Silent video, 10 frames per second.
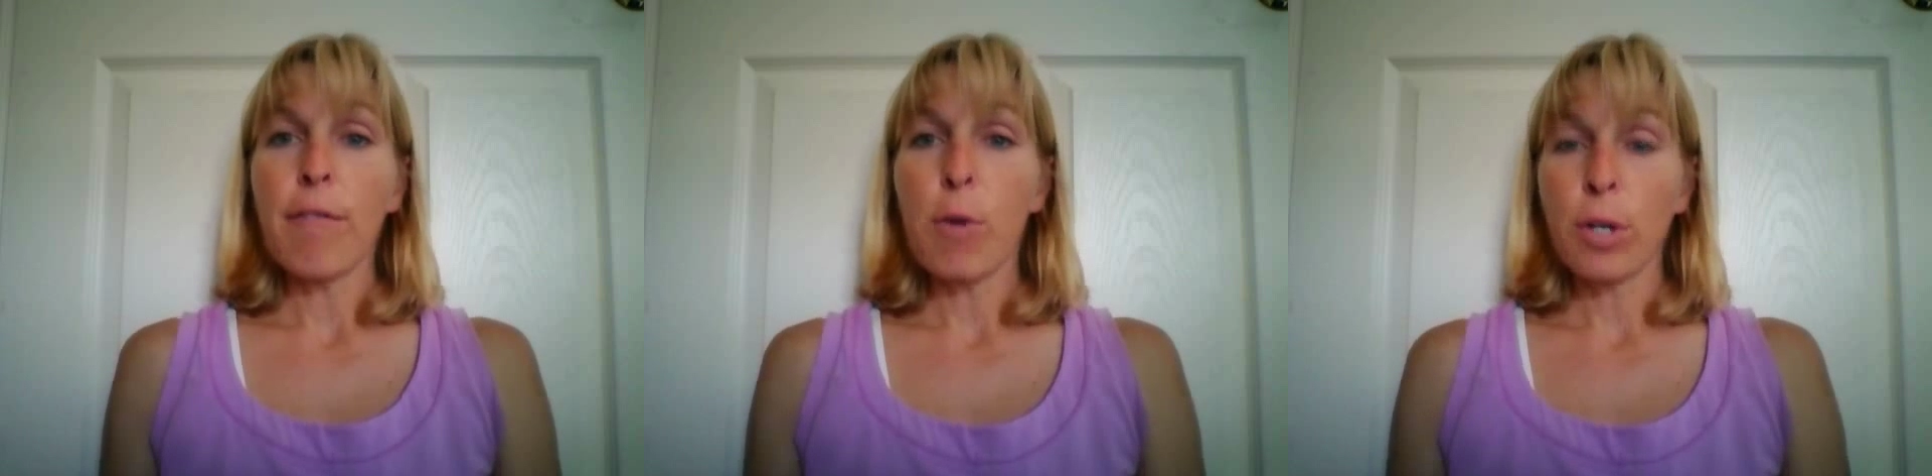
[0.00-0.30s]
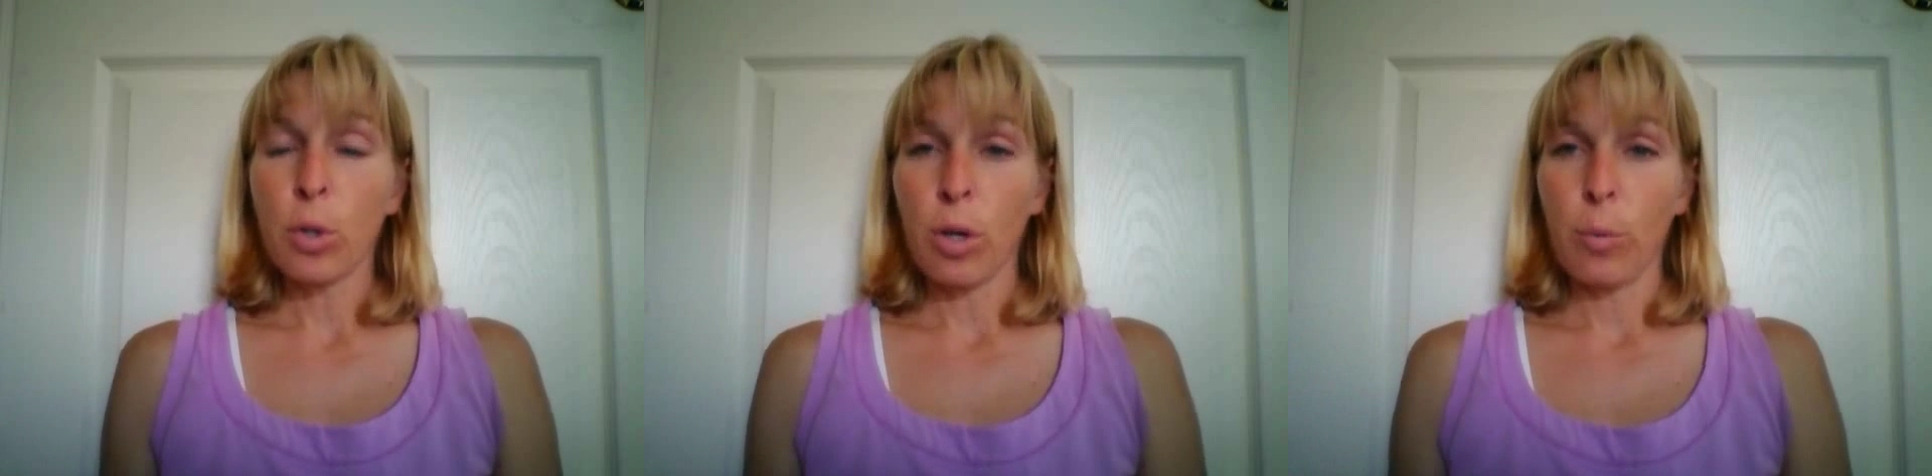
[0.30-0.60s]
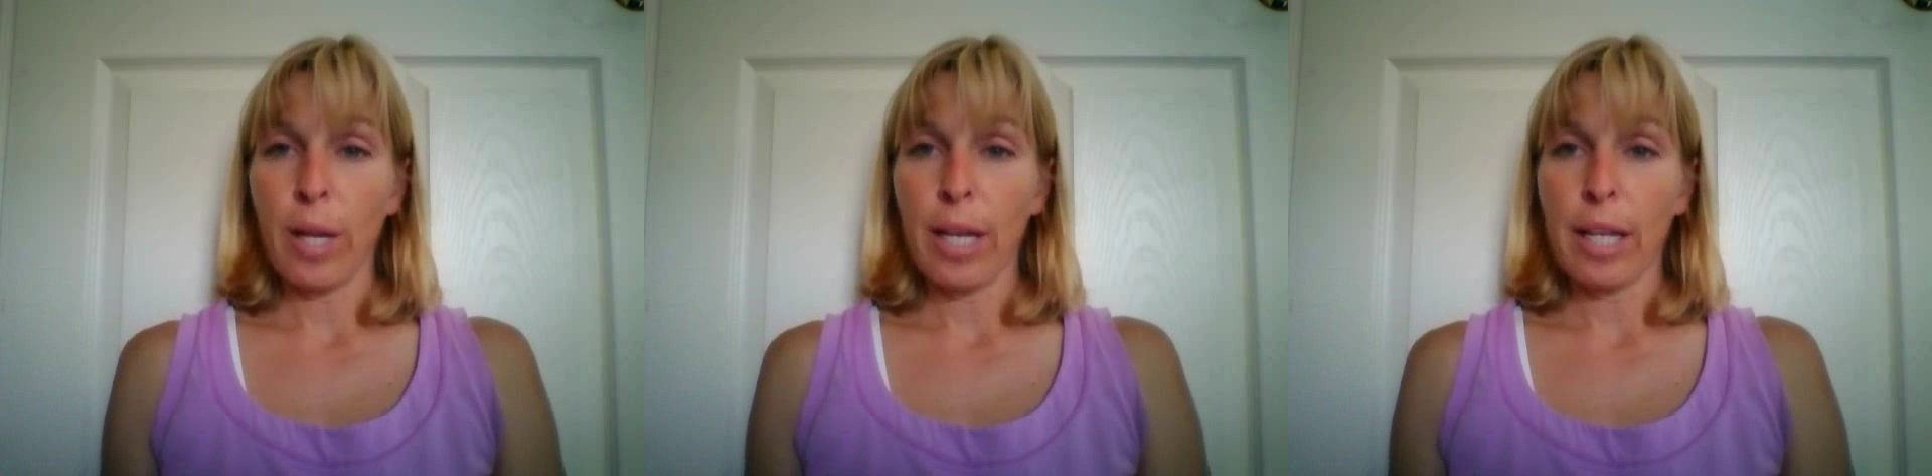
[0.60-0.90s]
for your
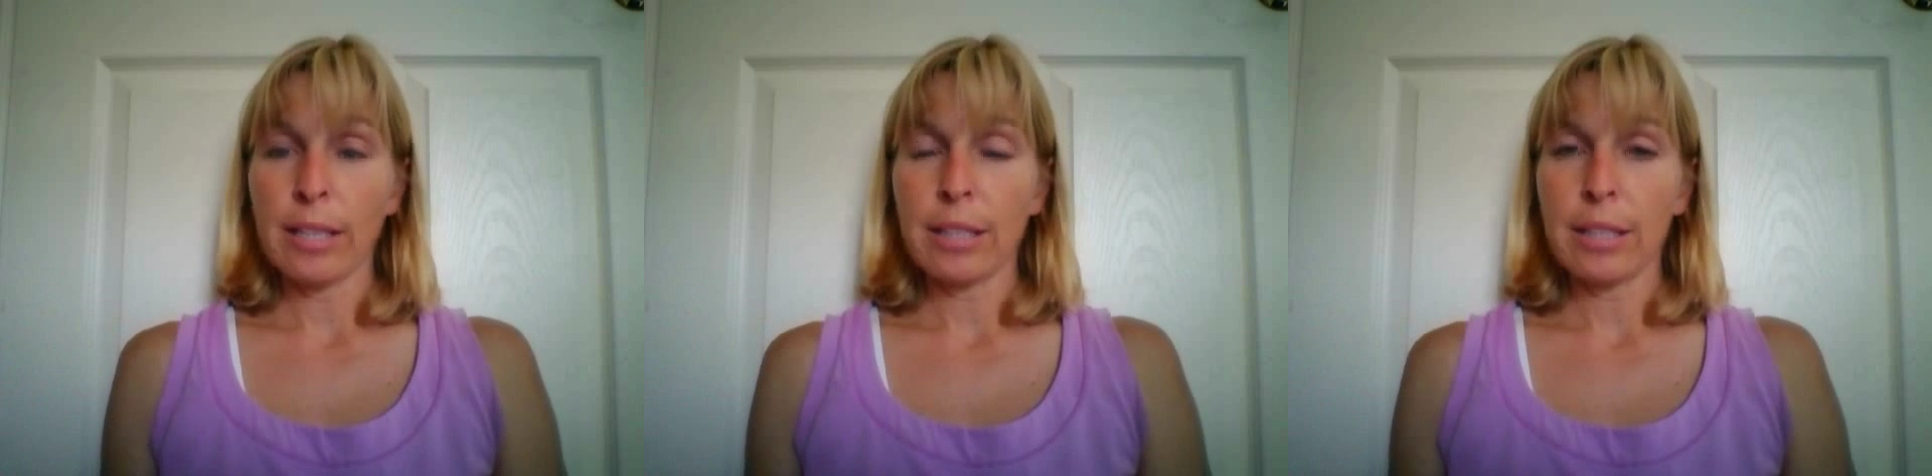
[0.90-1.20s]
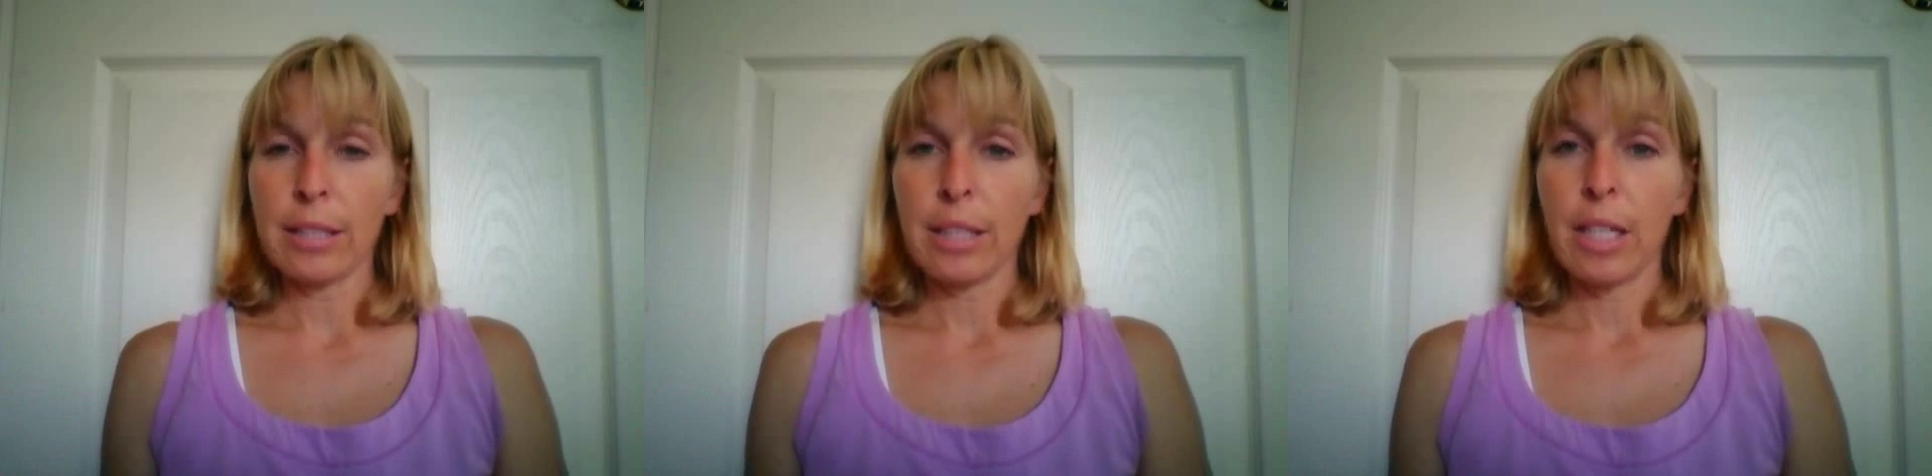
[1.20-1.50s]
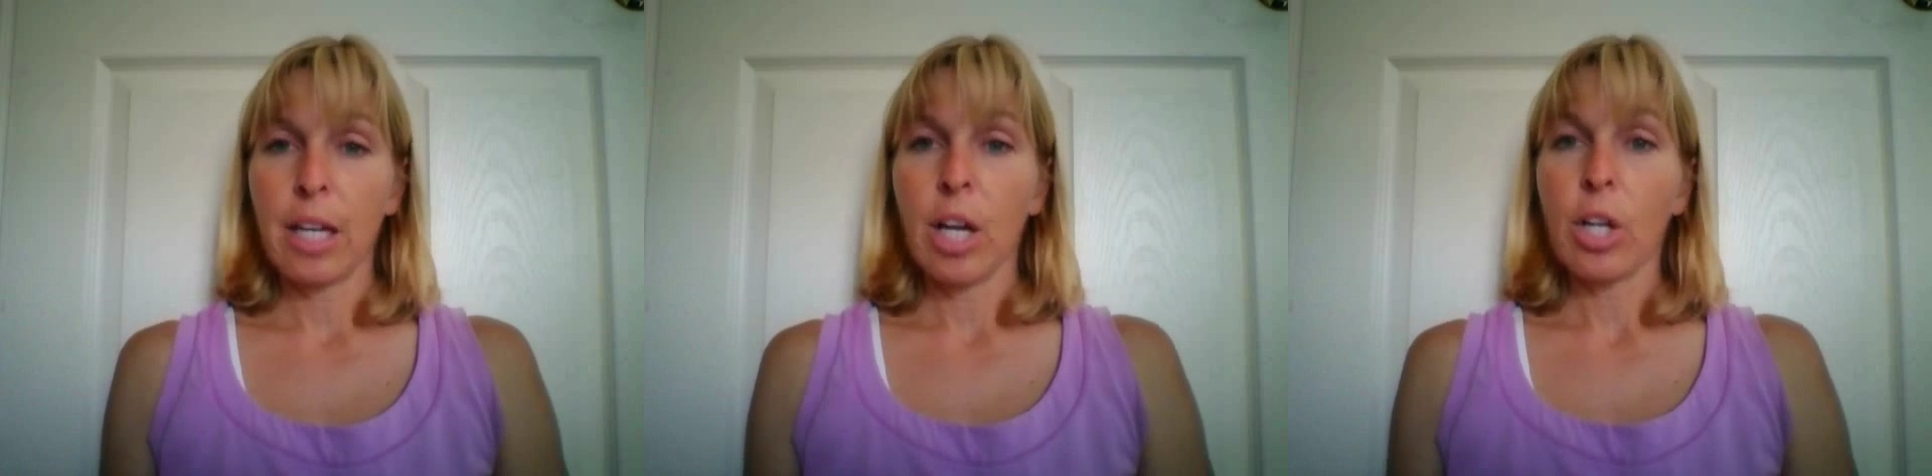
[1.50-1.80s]
witness.
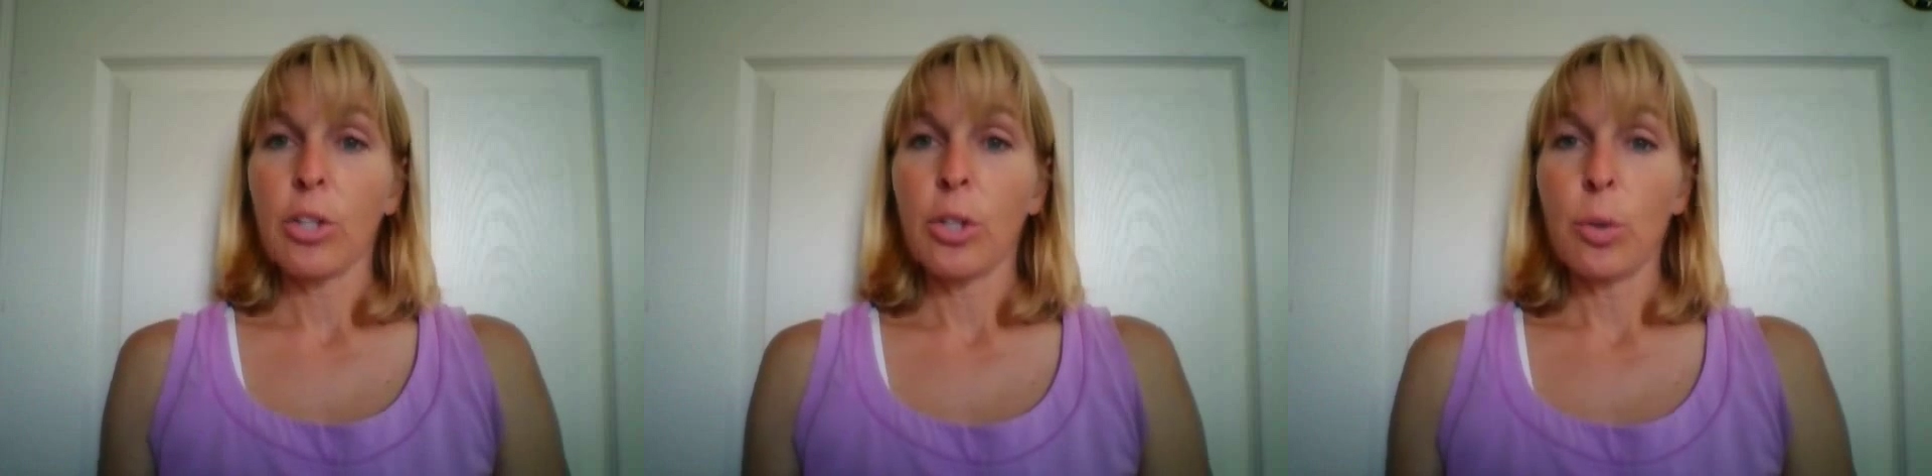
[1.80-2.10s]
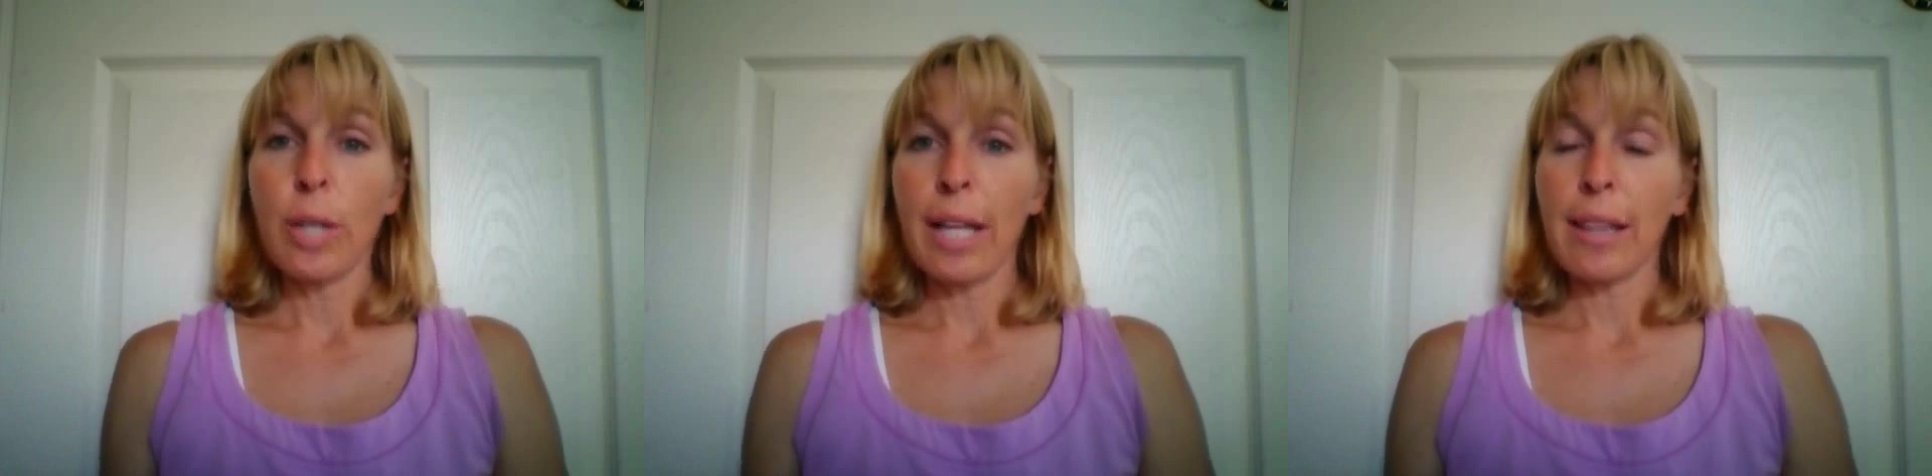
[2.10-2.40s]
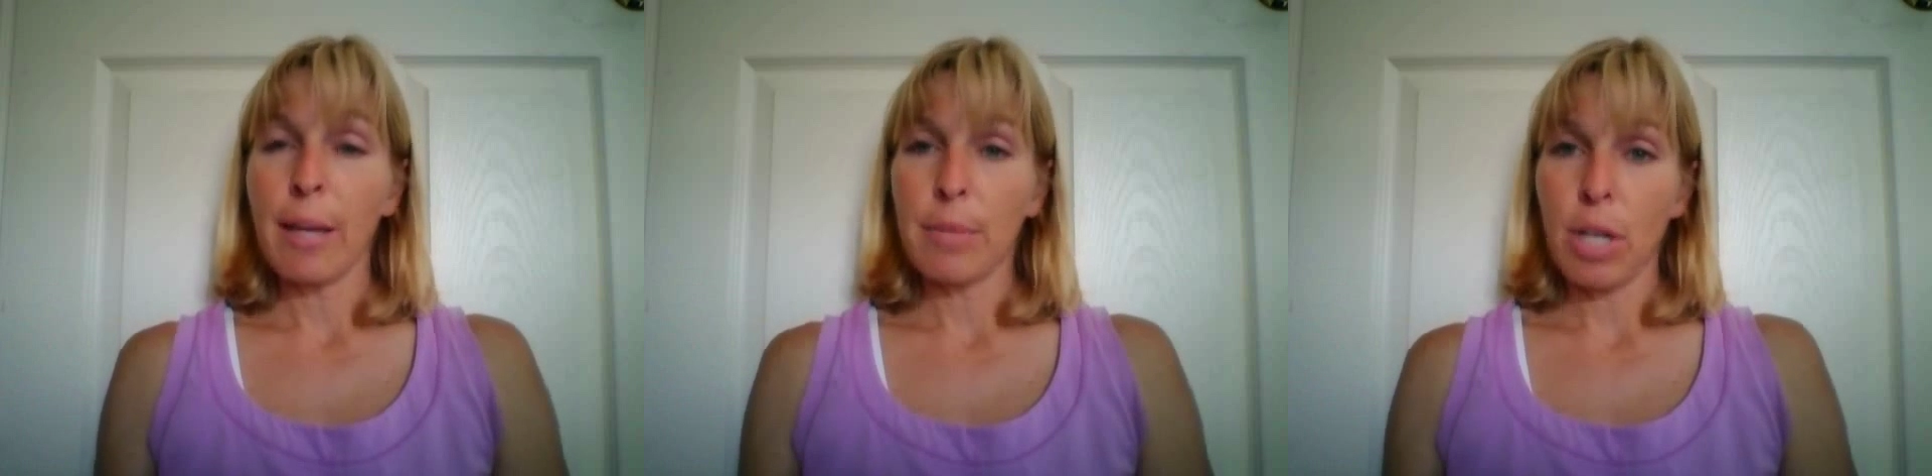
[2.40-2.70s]
You
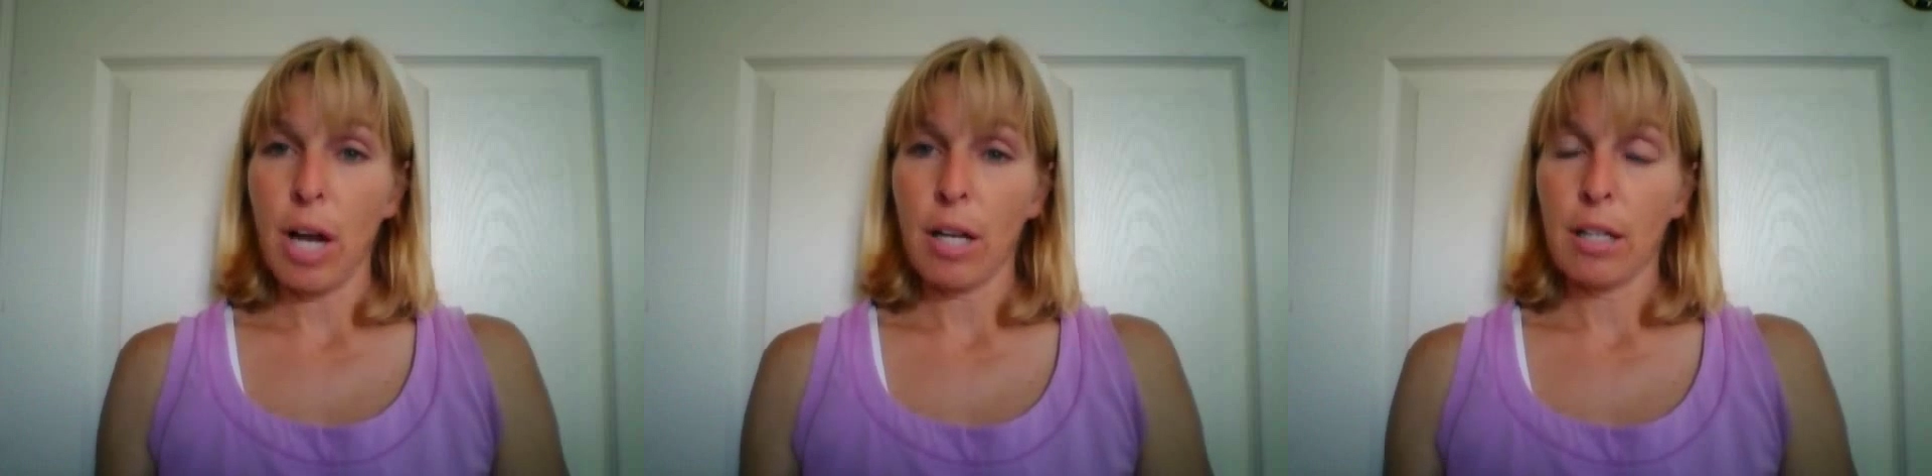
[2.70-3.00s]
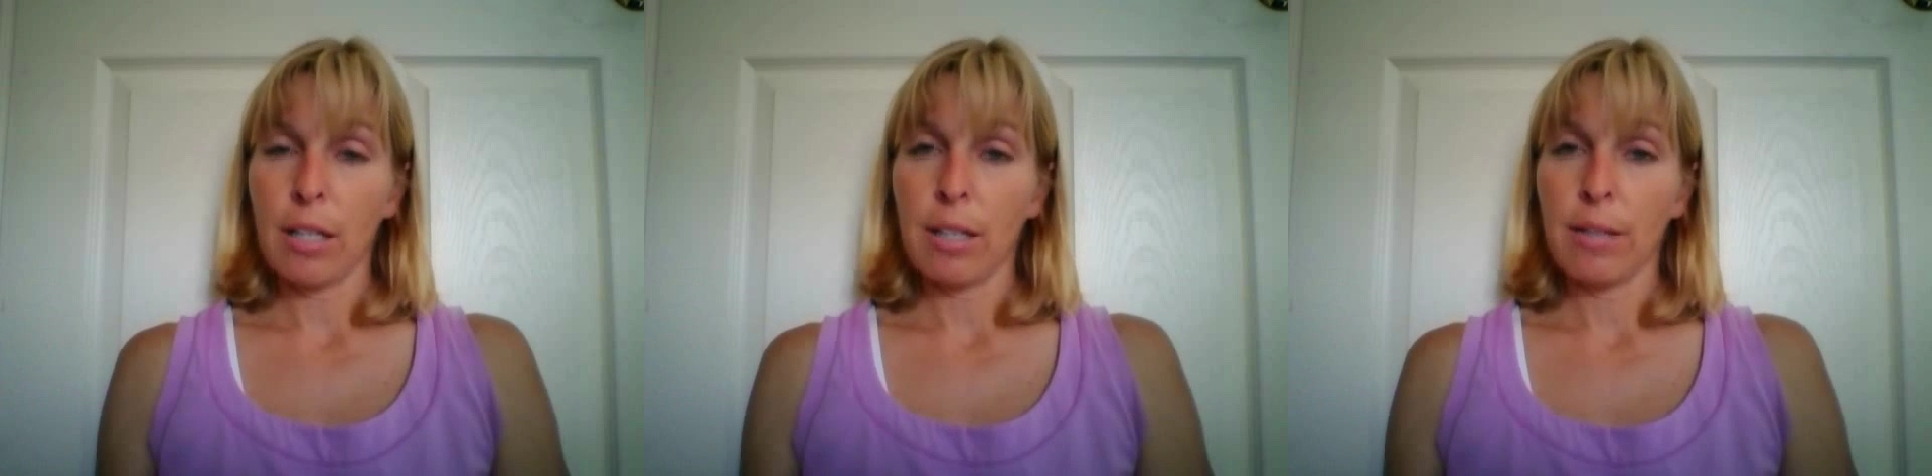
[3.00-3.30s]
let them talk.